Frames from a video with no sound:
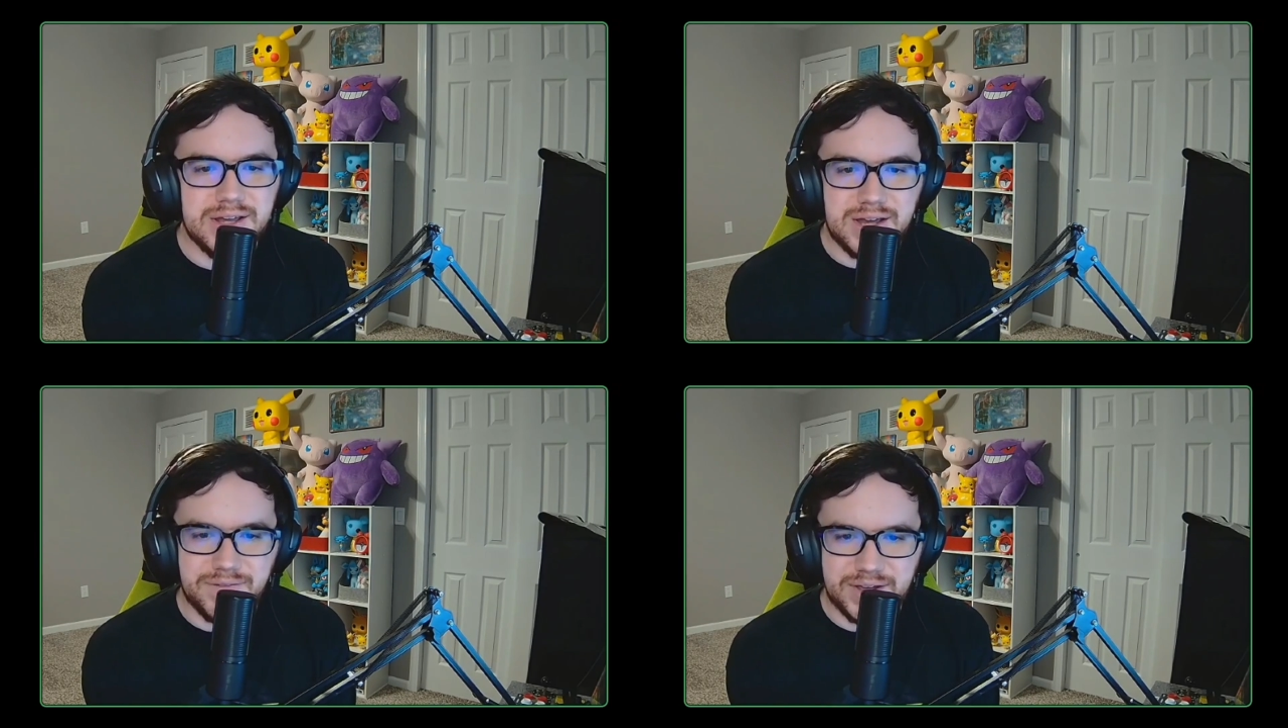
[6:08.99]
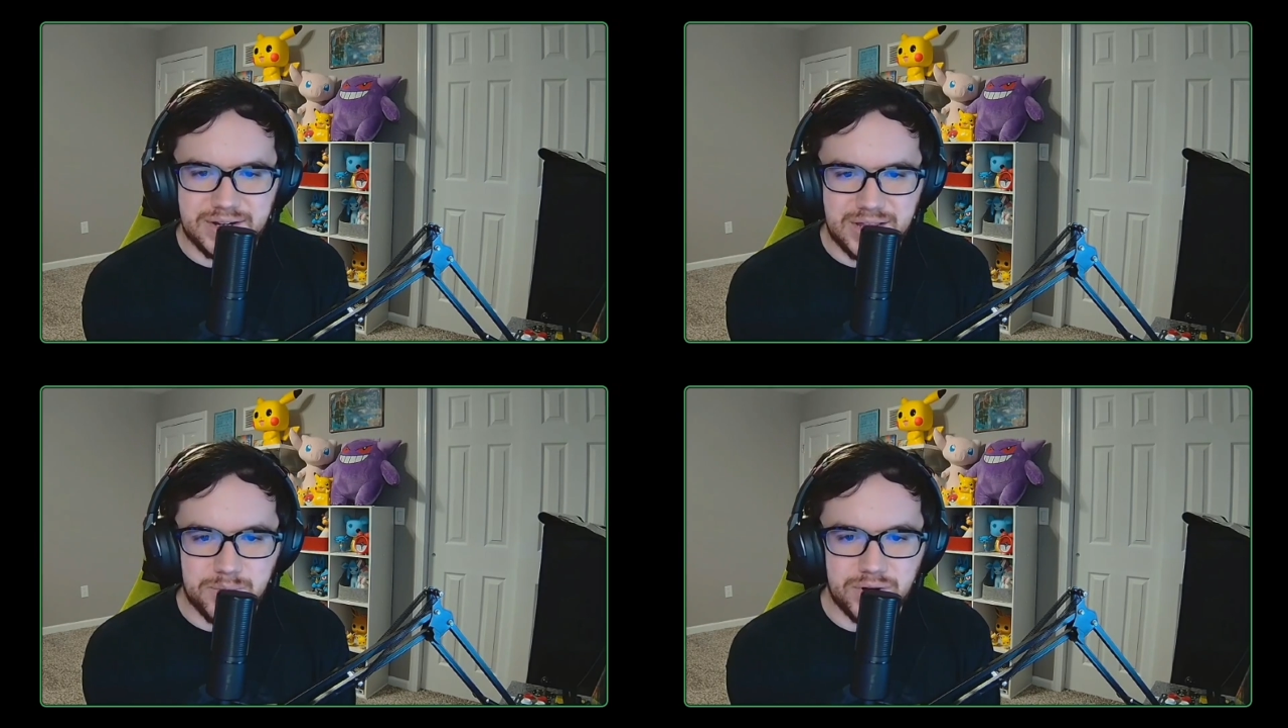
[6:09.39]
I've gained a
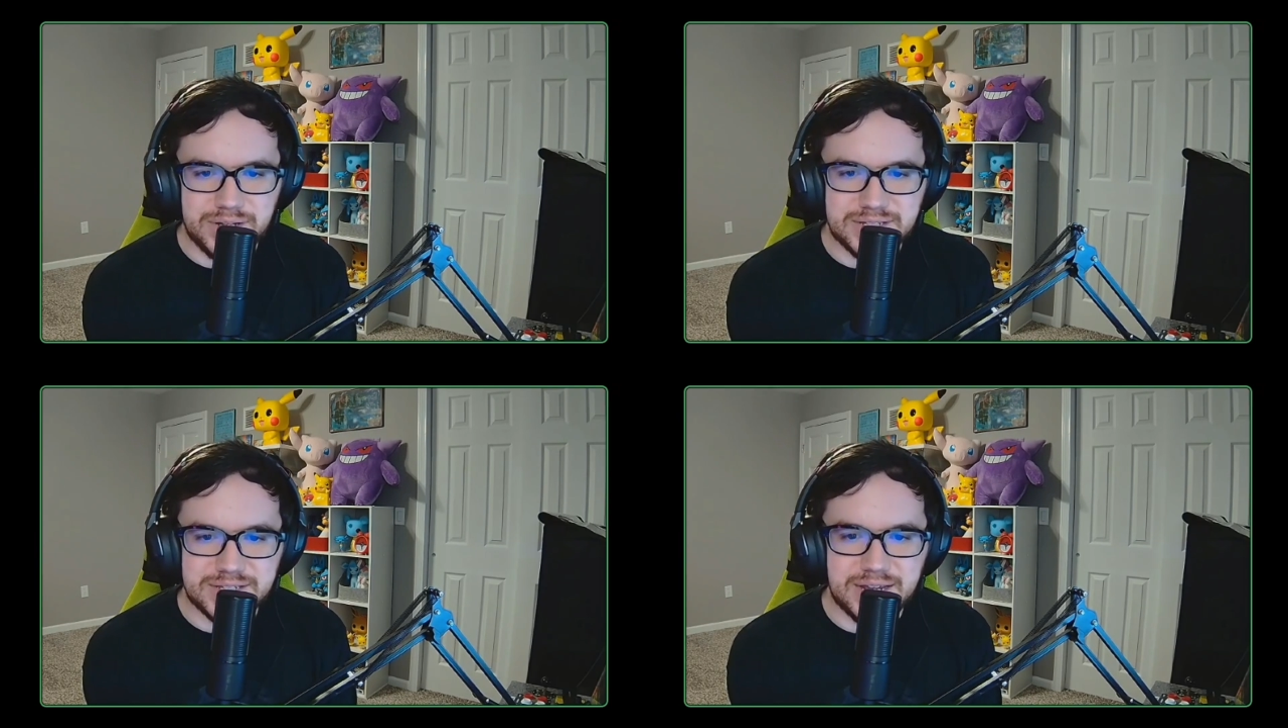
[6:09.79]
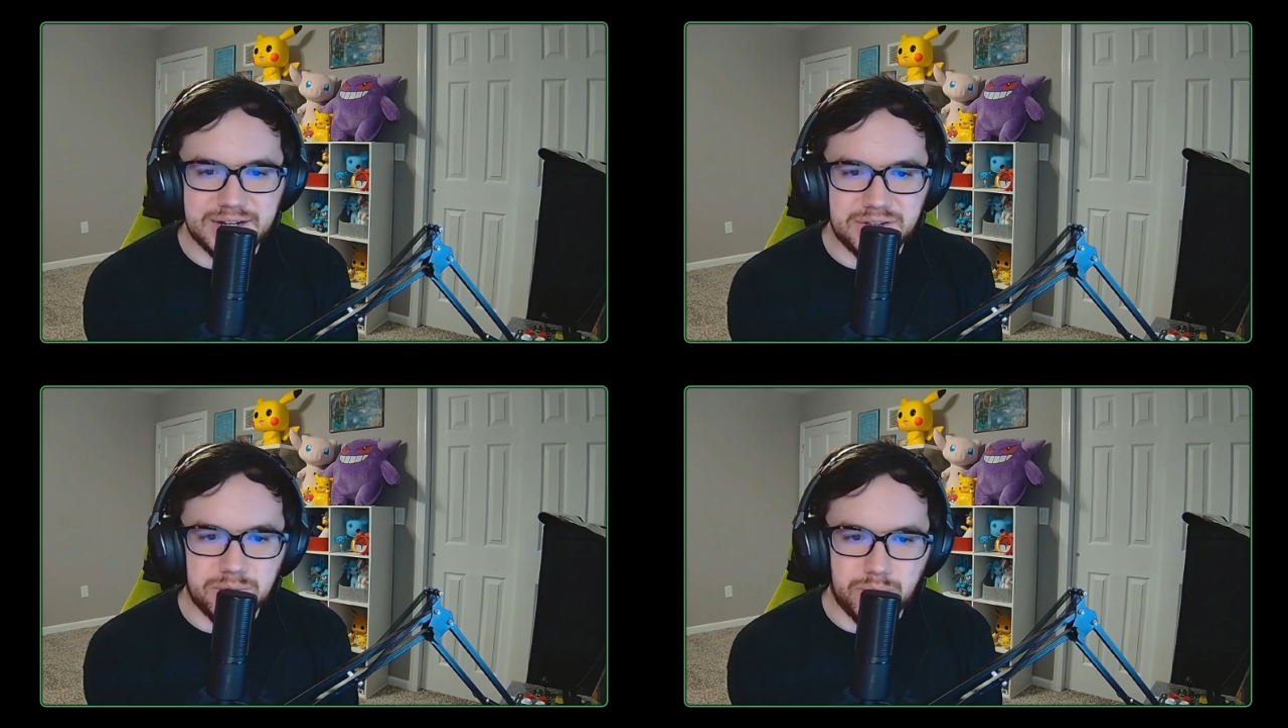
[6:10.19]
lot more insight
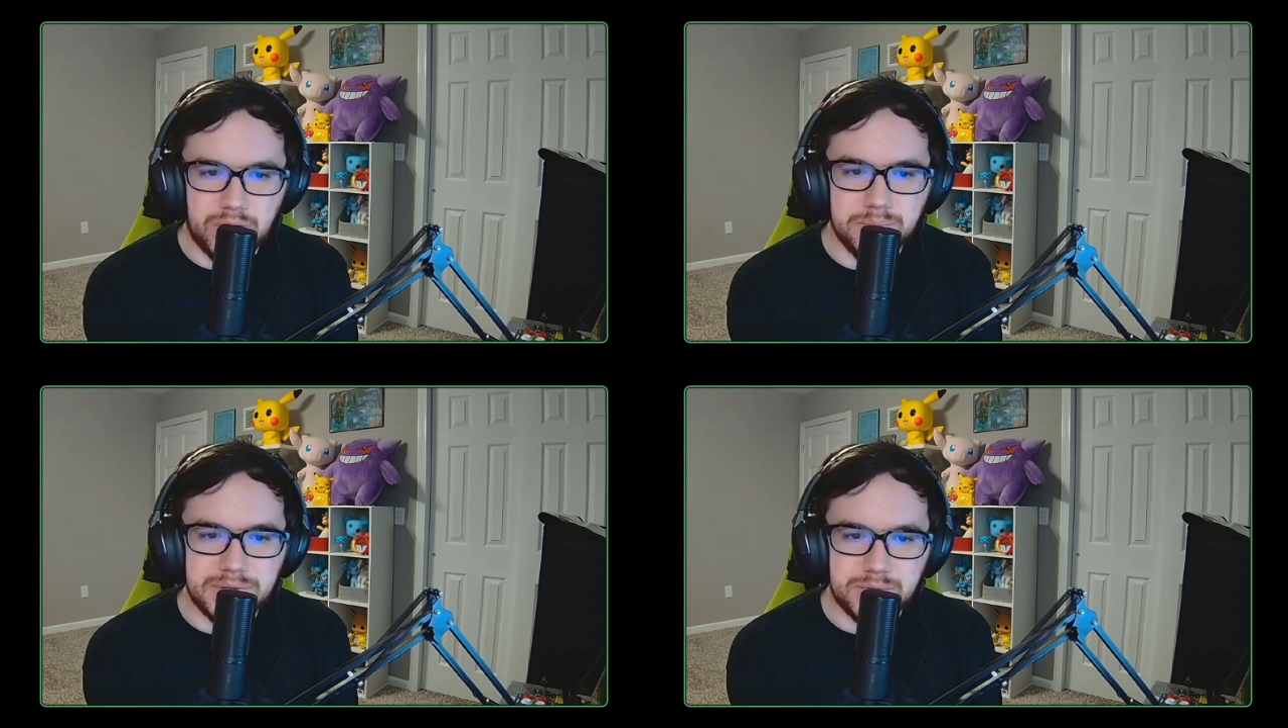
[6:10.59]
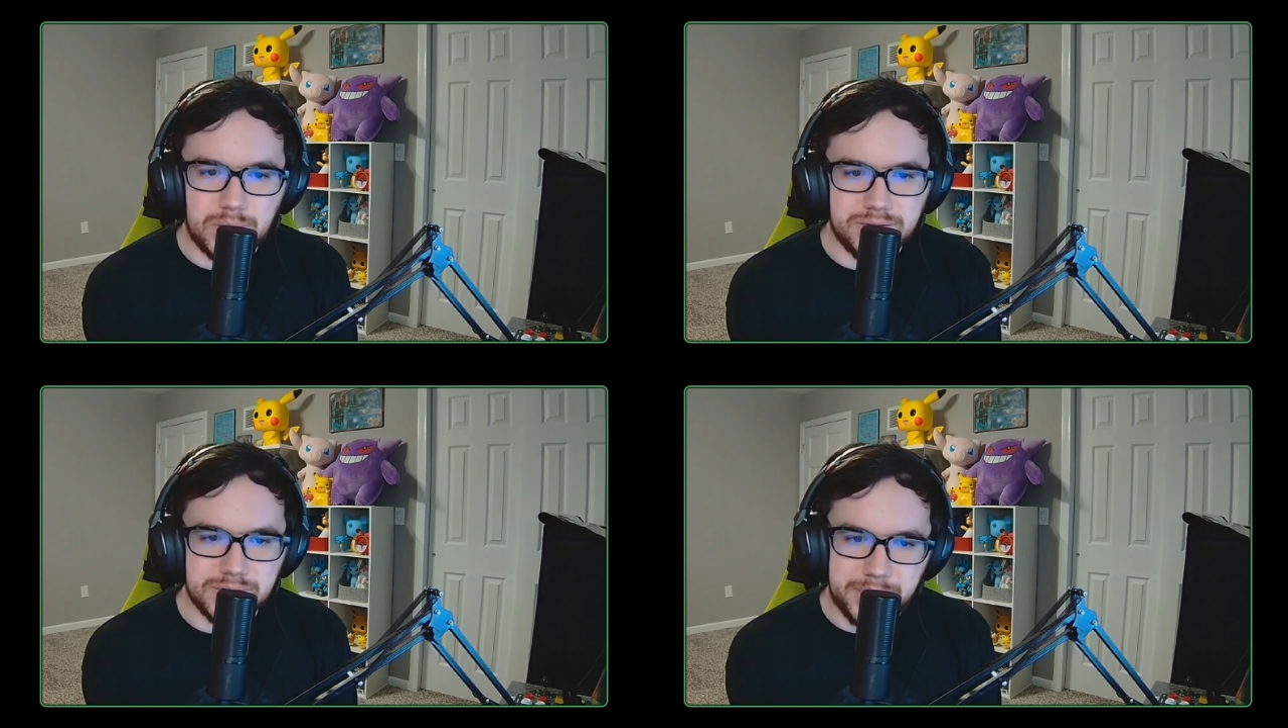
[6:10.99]
into the realm that
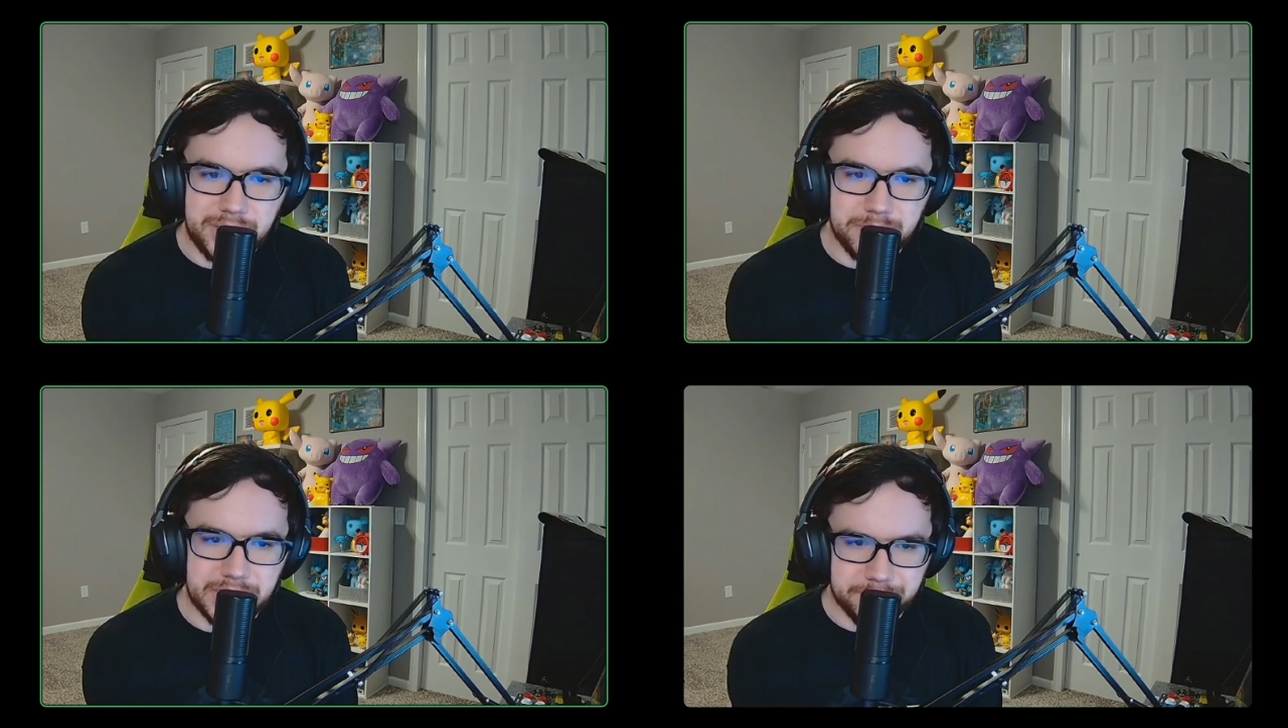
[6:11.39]
dwells above me.